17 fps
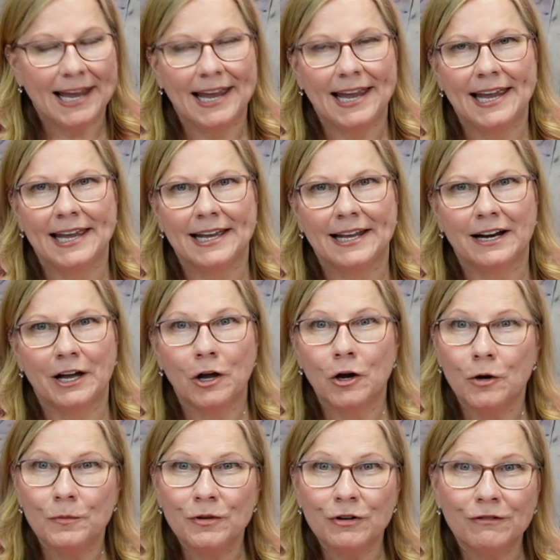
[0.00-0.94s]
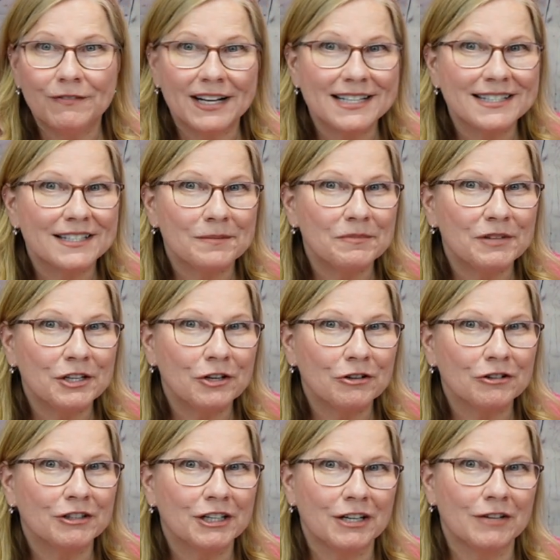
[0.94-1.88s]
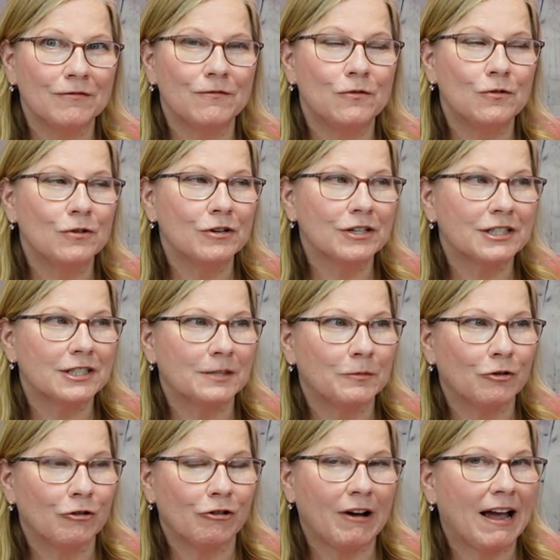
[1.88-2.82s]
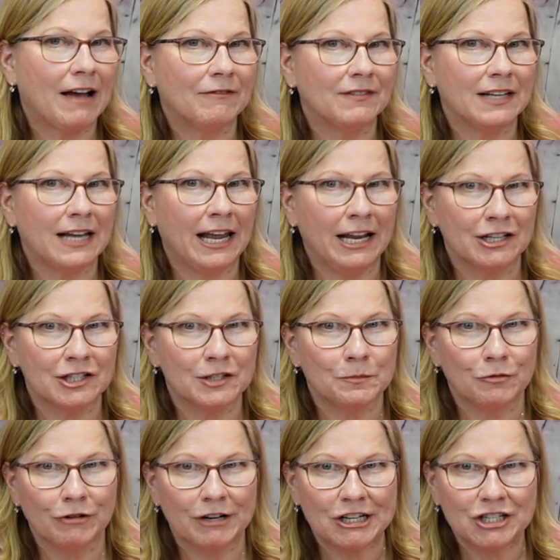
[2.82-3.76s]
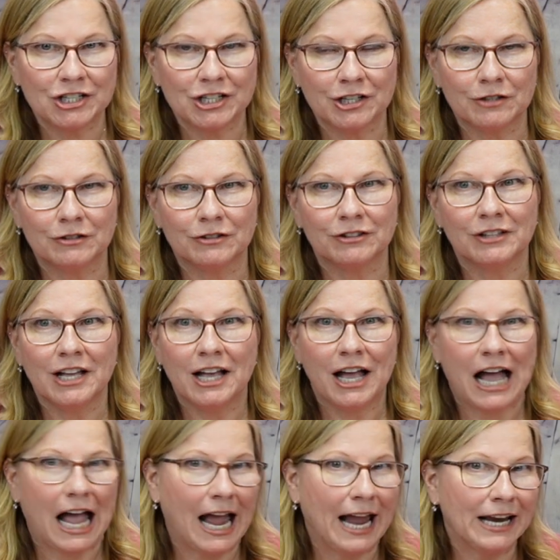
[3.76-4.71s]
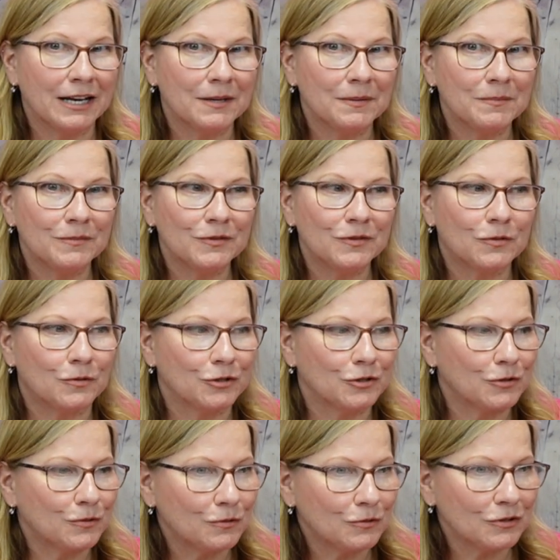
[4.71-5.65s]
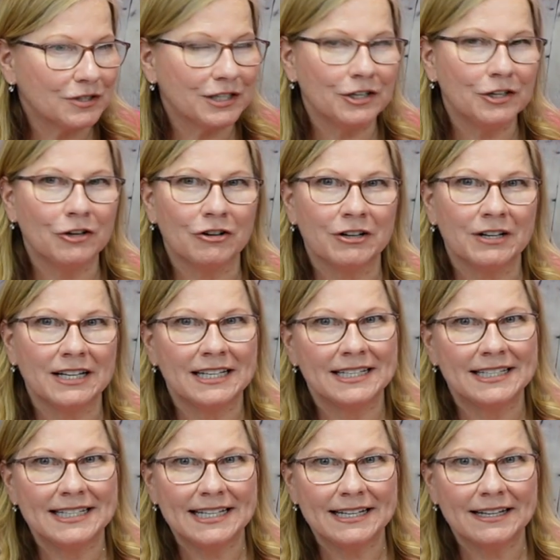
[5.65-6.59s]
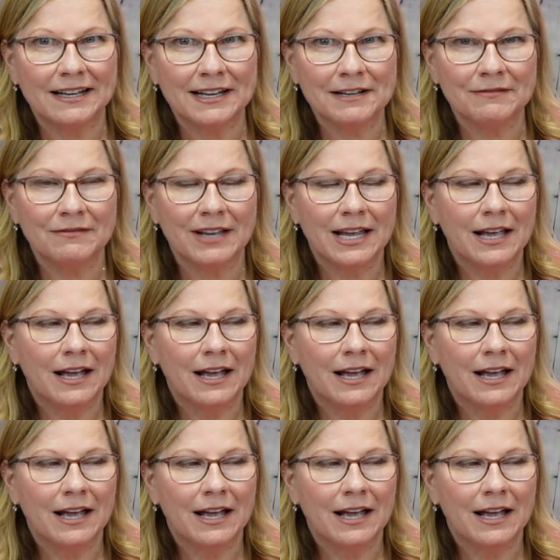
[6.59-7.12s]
And I hope you'll find something you're looking for, some craft inspirational items or tools that you're in need of,